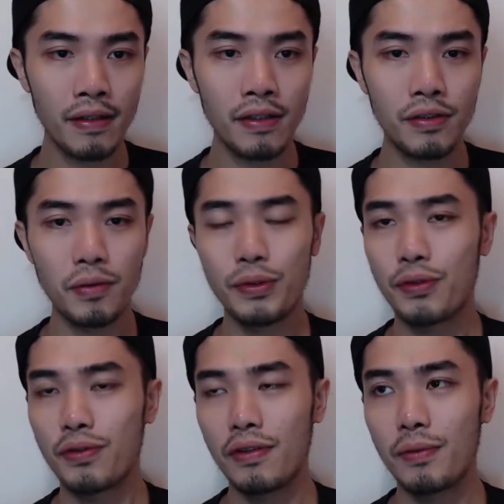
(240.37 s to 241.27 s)
So
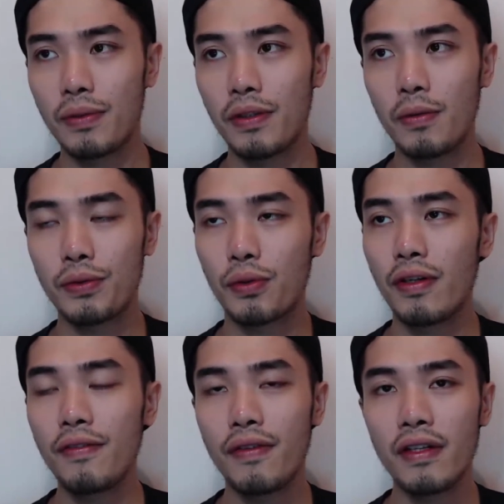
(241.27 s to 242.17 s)
it was
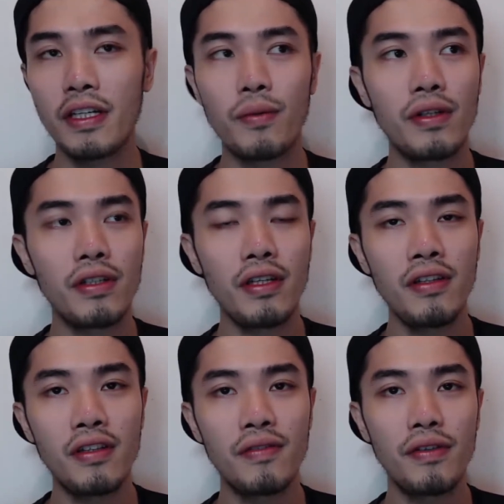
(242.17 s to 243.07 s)
quite funny when the
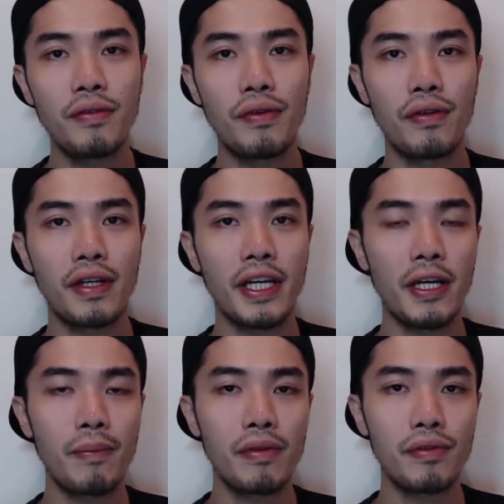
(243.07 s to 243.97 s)
interviewer
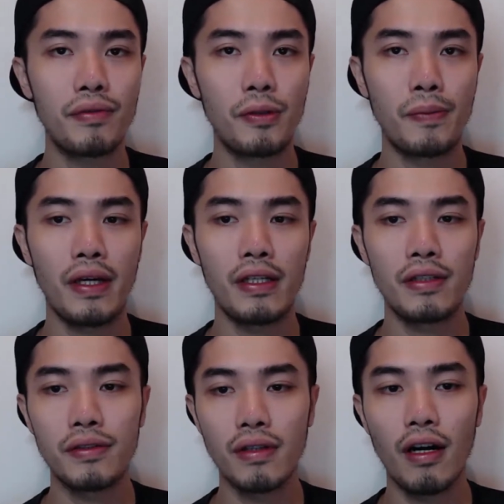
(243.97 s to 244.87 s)
came into the room and he
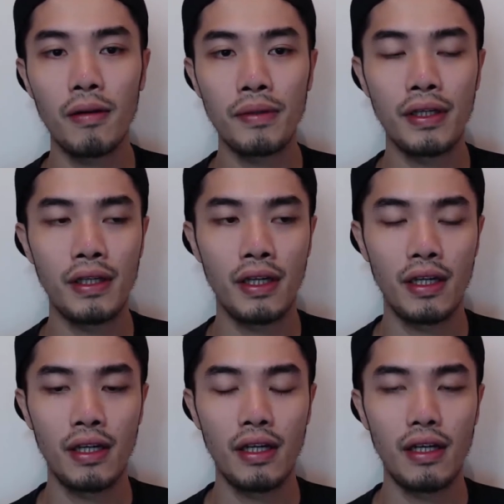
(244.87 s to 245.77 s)
saw me
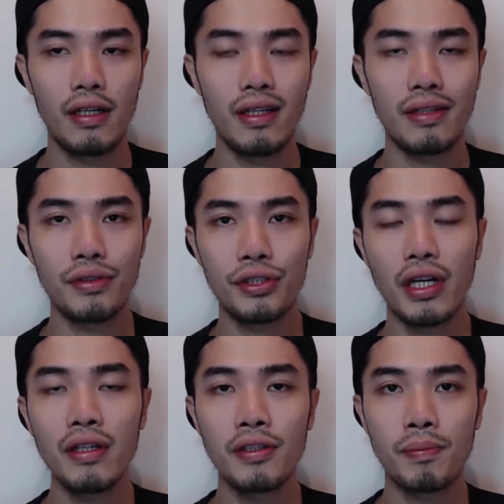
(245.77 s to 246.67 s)
as a
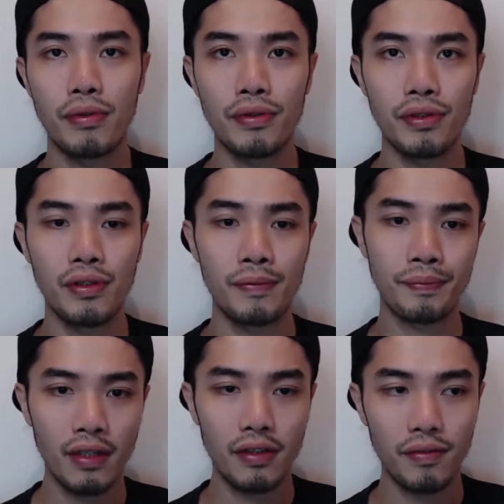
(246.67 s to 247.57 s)
Chinese person.
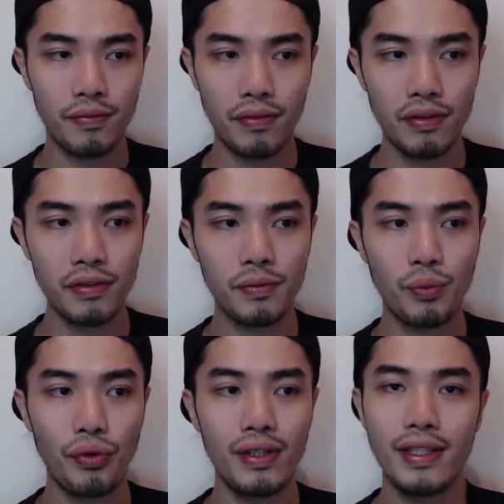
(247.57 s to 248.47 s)
The first
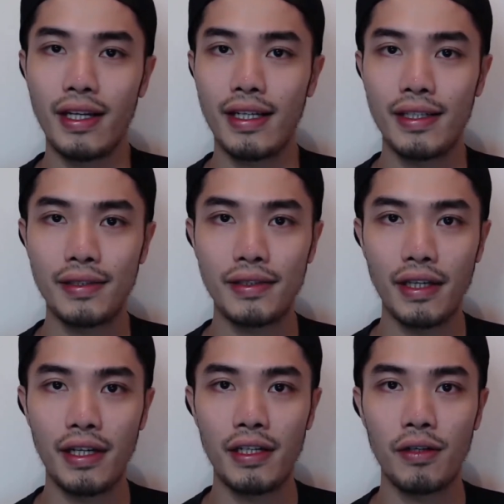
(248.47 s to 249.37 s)
word that he
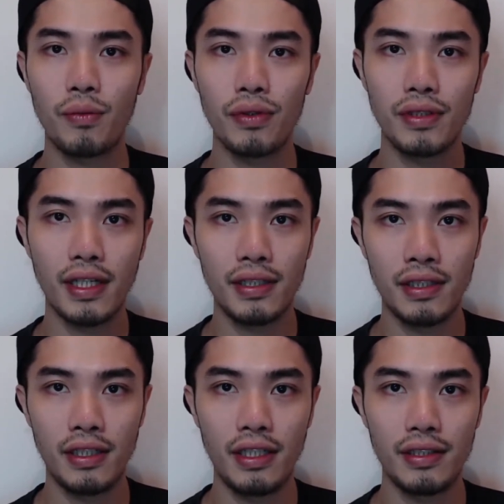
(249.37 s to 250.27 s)
said was
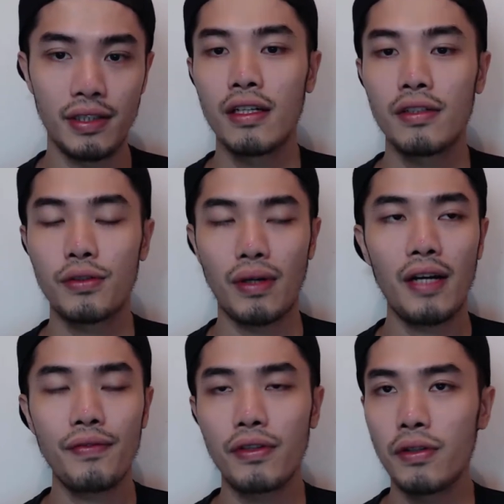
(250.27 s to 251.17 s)
Cantonese. So I
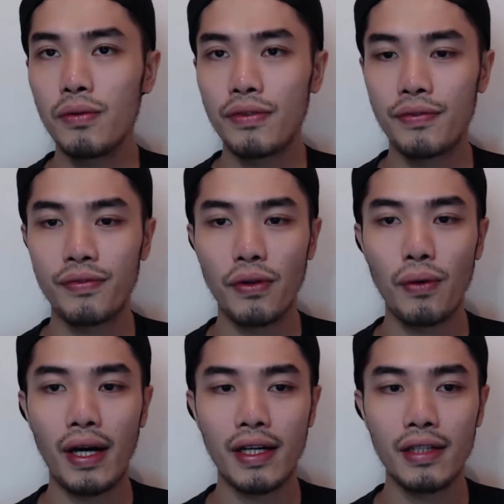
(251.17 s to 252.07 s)
have to go with the
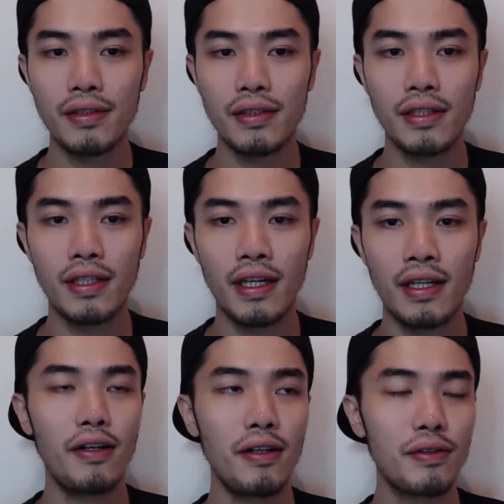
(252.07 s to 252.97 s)
flow. I can't say that.
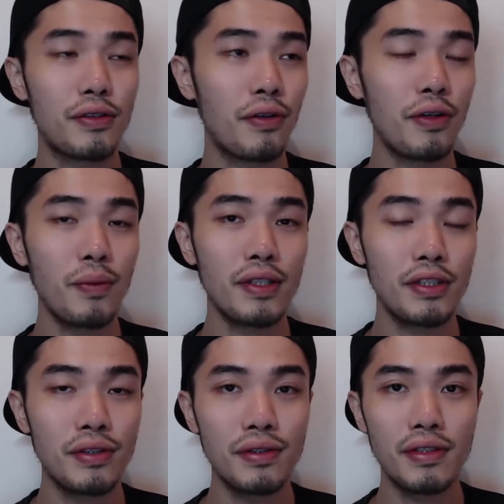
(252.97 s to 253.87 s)
Sorry, what
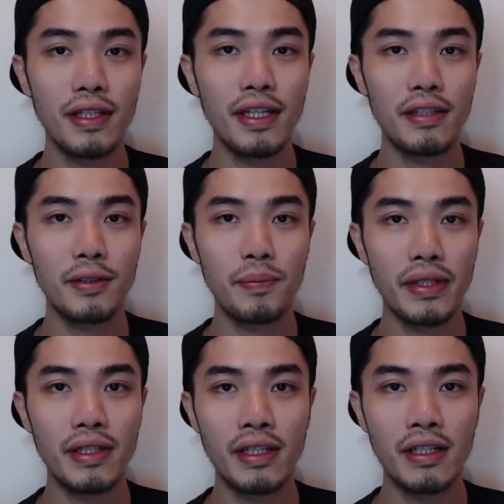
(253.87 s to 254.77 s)
did you say? Can you
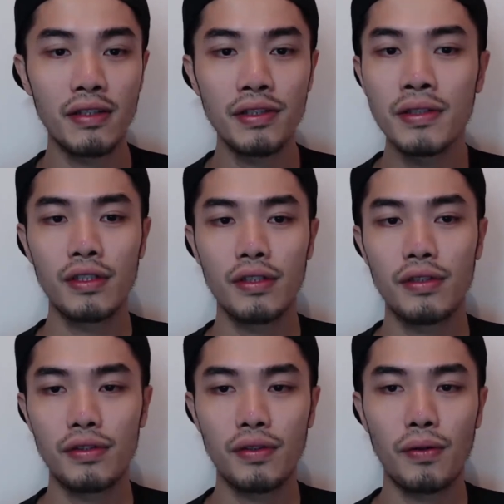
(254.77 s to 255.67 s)
speak in English?
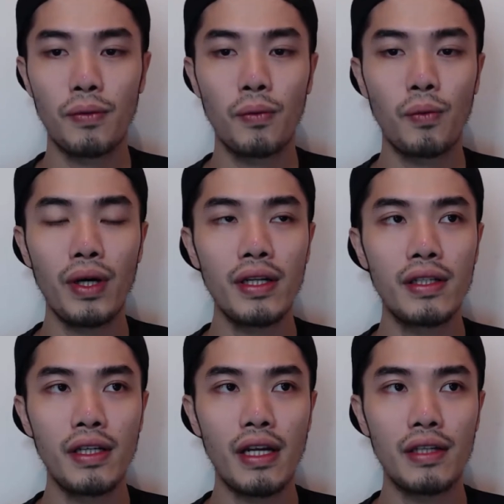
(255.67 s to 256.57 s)
So what I
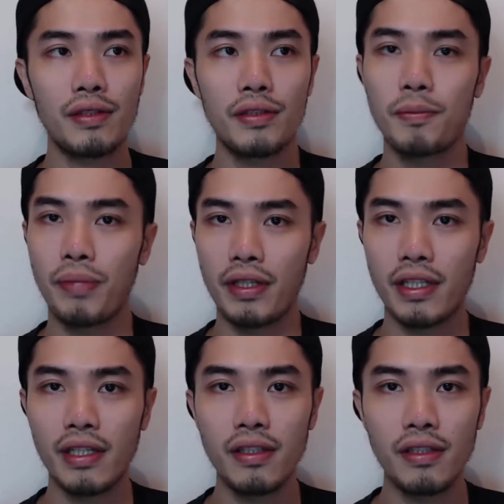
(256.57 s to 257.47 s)
did, I just speak
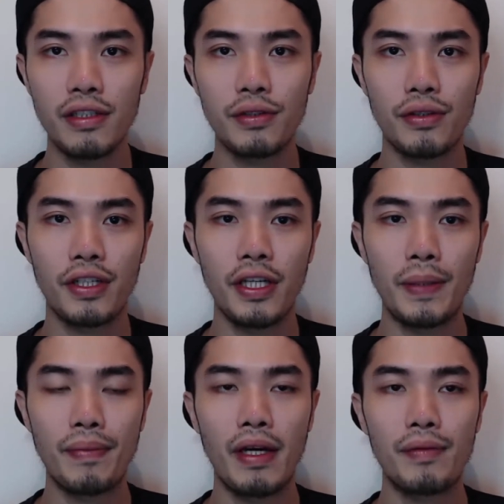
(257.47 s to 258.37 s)
Cantonese to
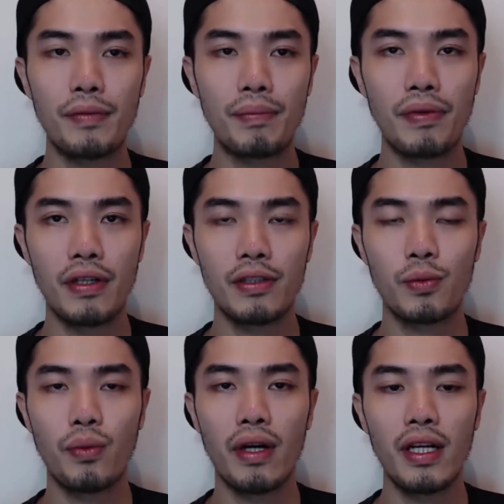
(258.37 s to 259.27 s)
him and
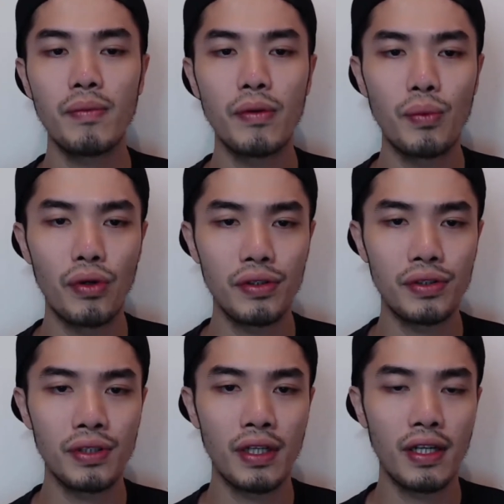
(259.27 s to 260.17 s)
replaced whatever
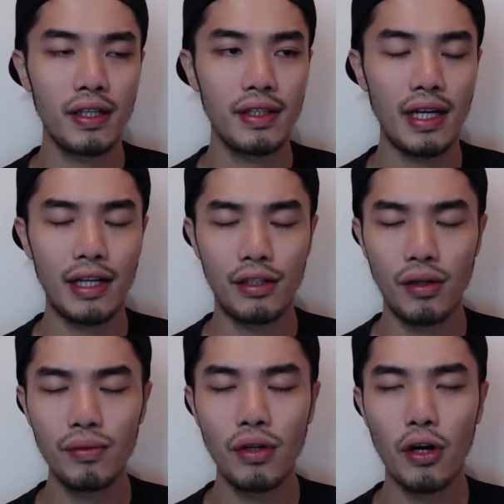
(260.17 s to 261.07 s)
words that I
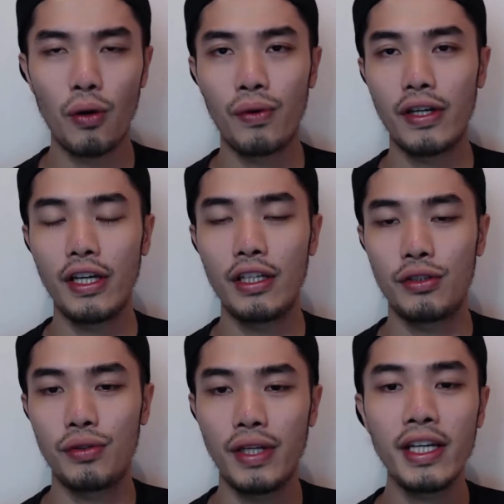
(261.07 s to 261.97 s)
don't know
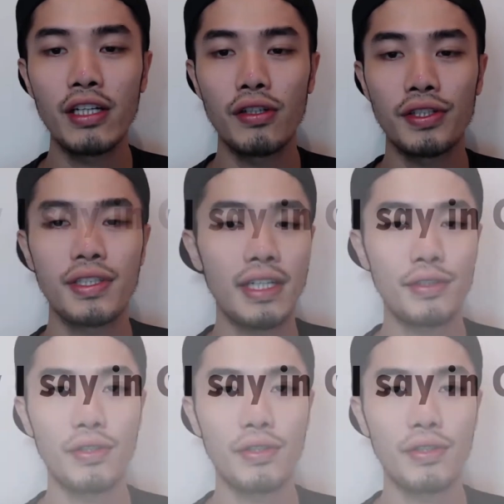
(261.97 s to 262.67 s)
into English. That's